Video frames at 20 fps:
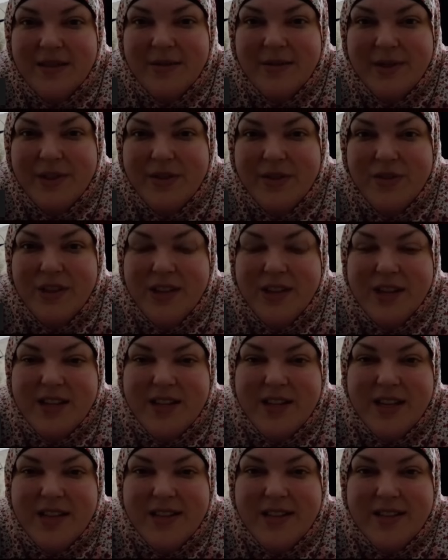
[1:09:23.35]
Because usually it
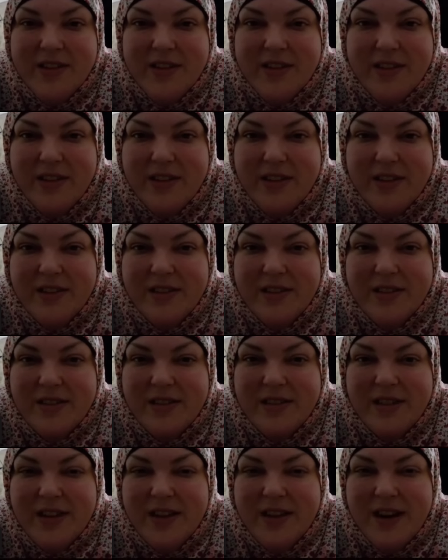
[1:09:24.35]
contains alcohol.
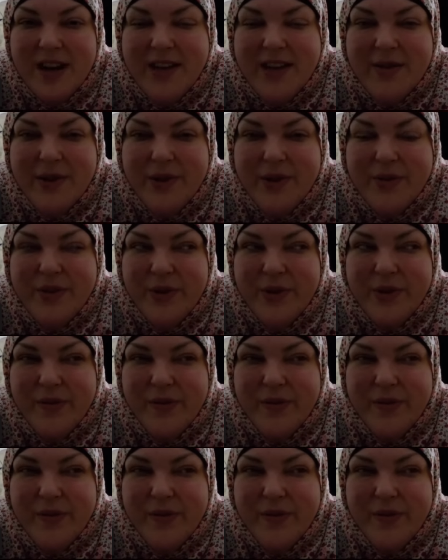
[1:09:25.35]
I don't know if